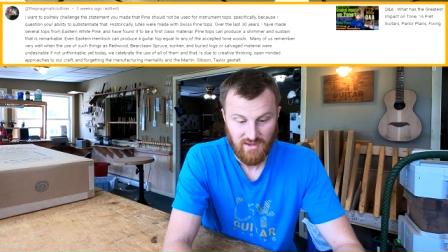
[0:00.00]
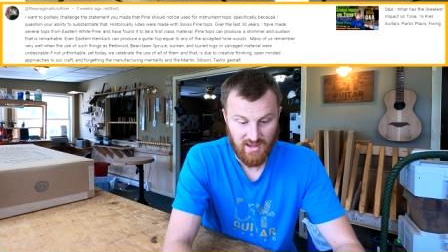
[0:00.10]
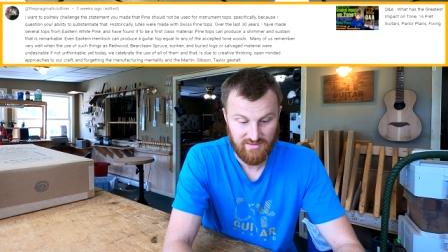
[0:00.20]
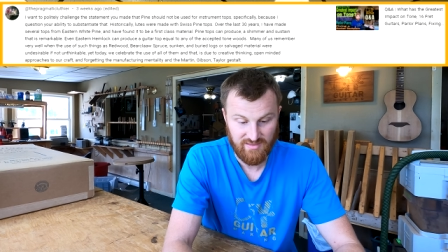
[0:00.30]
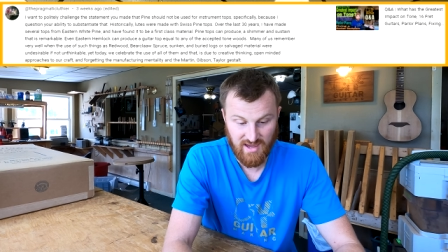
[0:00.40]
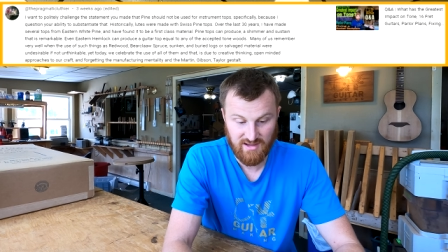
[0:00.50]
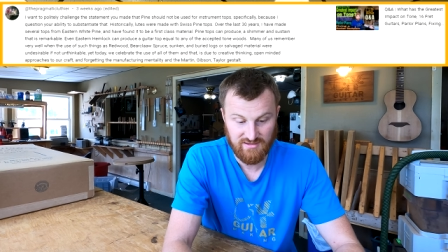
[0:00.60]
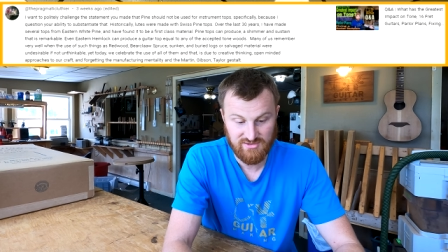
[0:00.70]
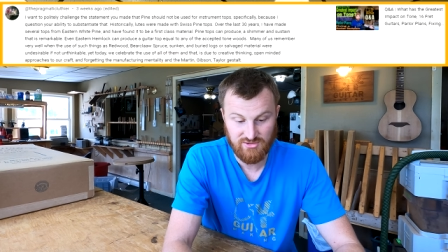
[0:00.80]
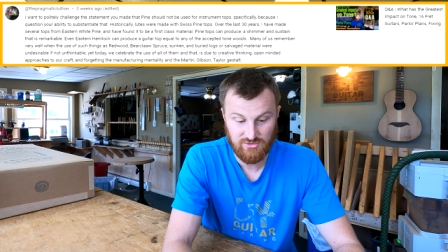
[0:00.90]
and that
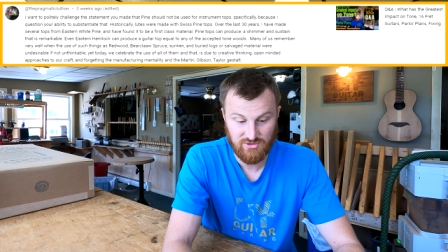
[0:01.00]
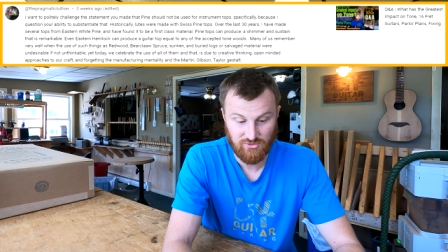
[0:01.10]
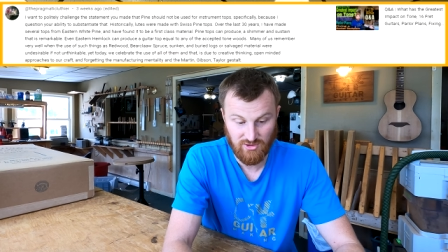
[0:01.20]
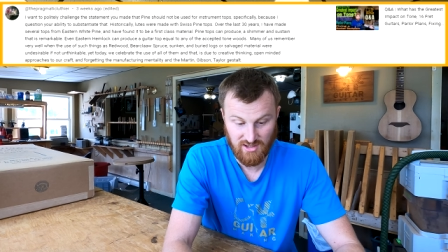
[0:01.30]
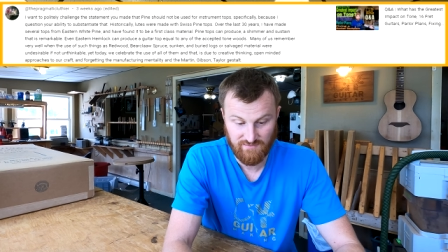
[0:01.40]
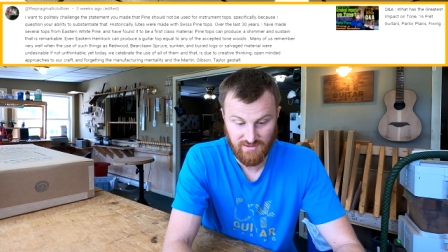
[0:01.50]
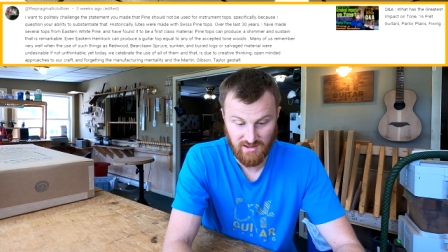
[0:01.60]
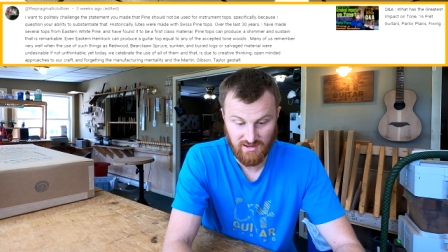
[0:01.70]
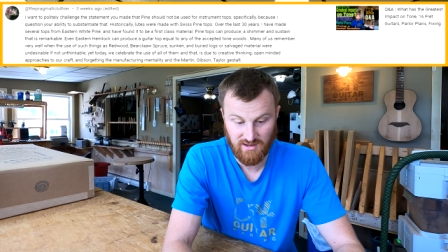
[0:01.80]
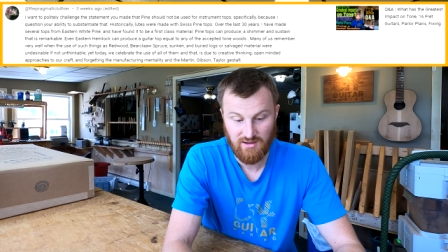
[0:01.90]
is due to creative
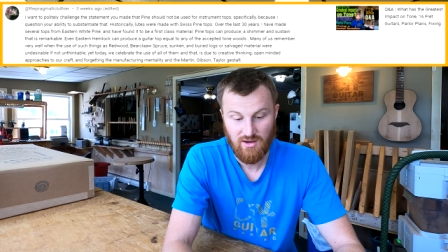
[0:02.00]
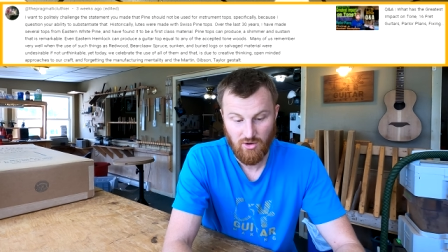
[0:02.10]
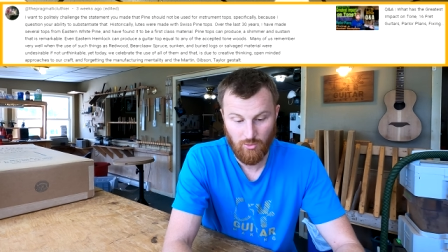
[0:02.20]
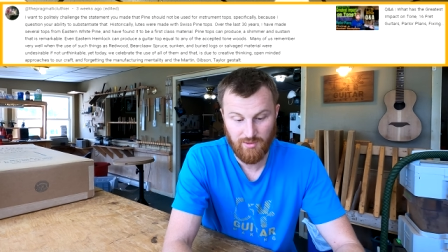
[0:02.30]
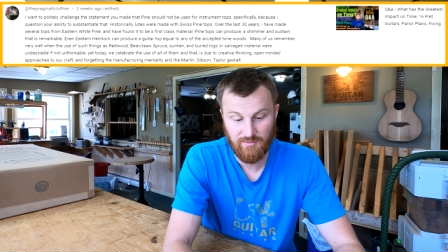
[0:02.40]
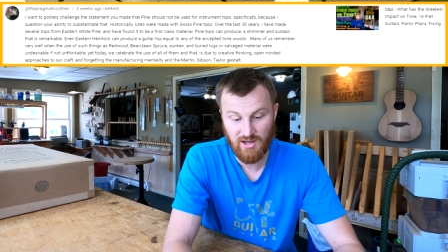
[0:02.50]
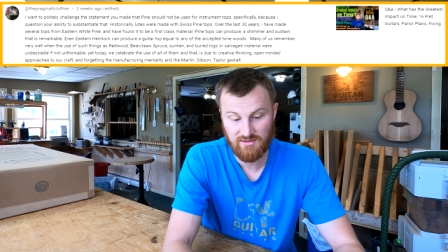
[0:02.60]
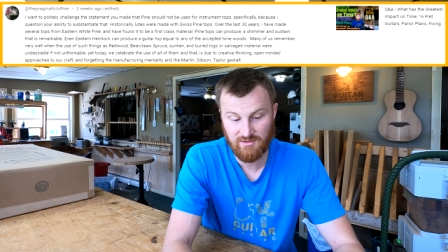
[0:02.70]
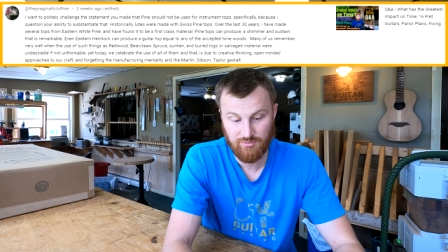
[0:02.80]
thinking, open-minded